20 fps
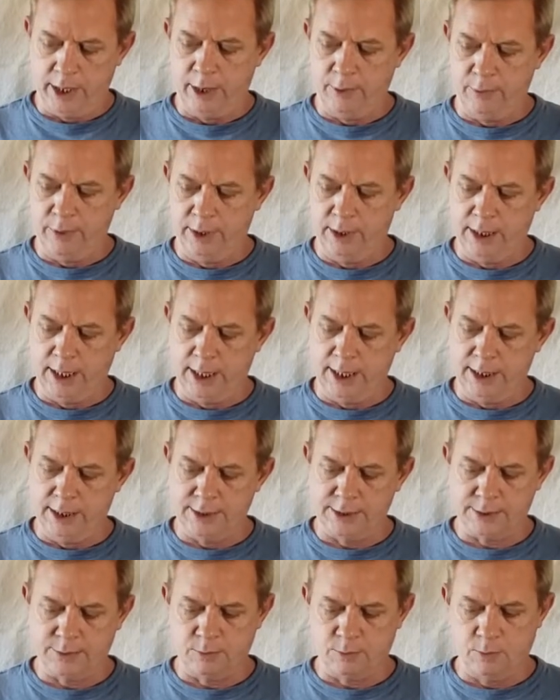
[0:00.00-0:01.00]
I
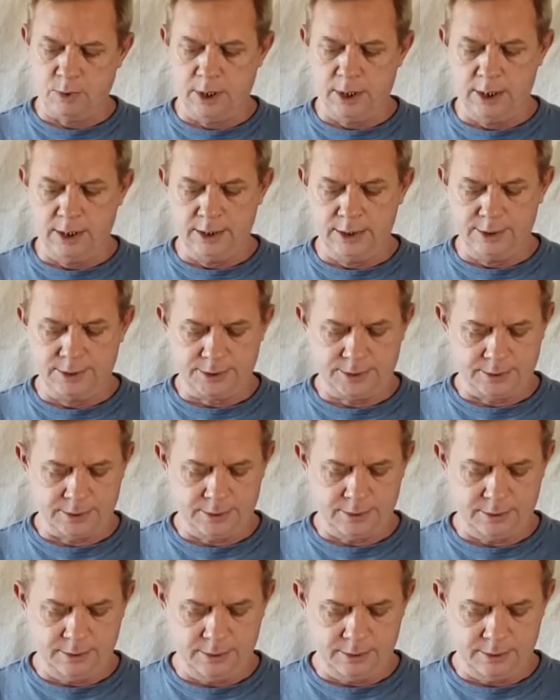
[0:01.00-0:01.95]
realized was